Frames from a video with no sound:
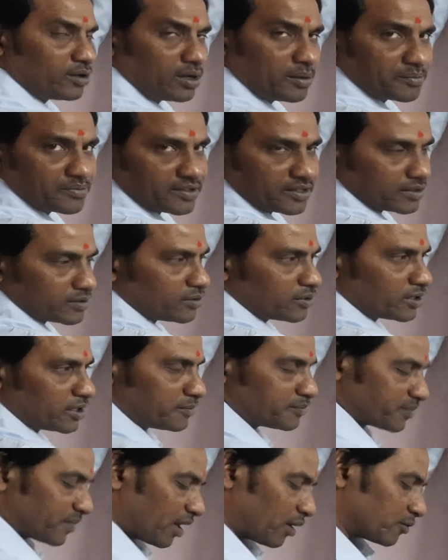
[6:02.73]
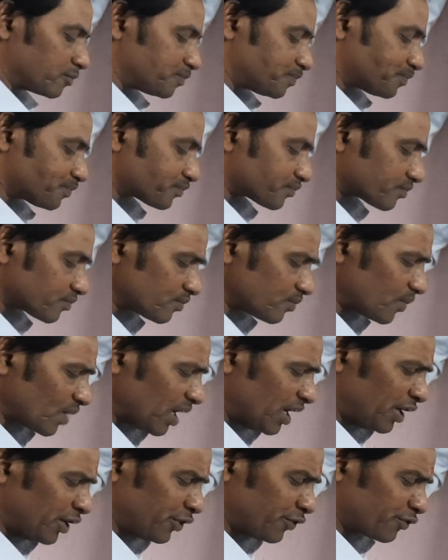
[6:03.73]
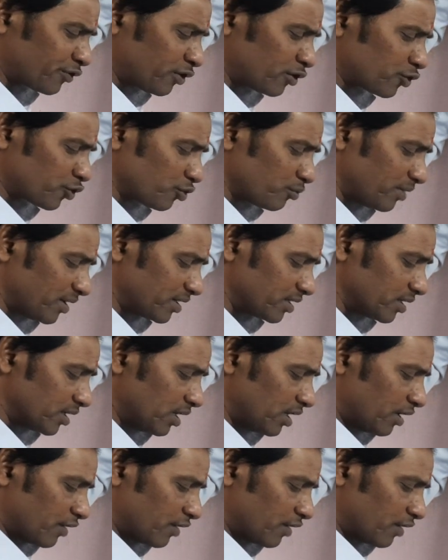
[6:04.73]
I am saying, okay. Now N is equal to Q by E,